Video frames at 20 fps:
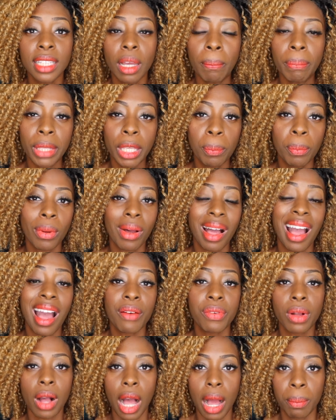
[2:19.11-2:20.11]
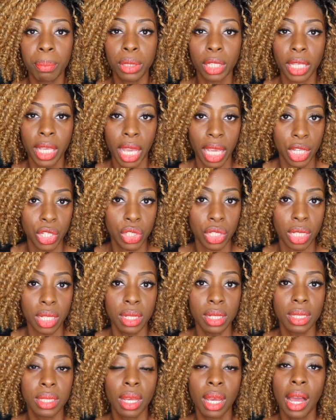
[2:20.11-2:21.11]
some people have
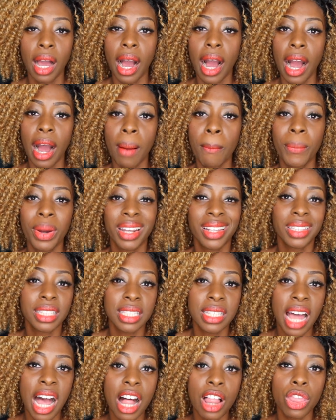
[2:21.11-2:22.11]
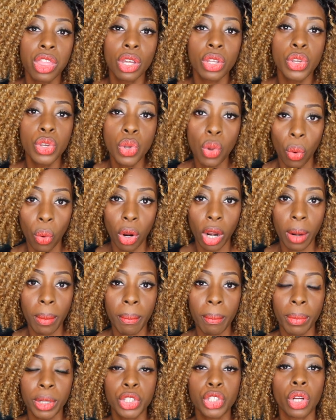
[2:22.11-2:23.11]
complications, um, but it's not the norm.
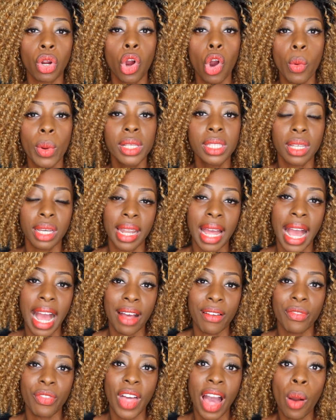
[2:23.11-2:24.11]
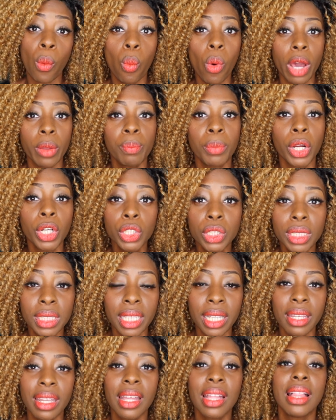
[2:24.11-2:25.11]
But you're always going to have that one
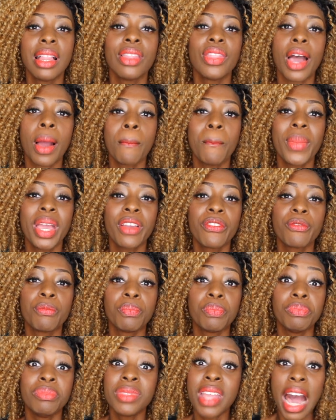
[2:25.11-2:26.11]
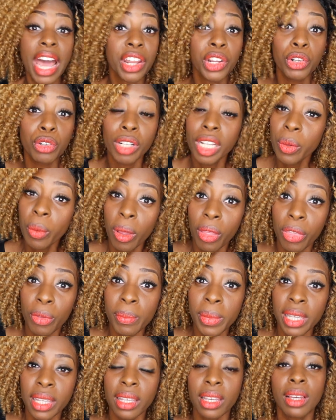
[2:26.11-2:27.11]
person that may not agree with
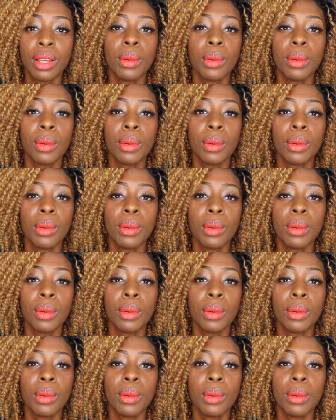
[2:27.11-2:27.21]
me,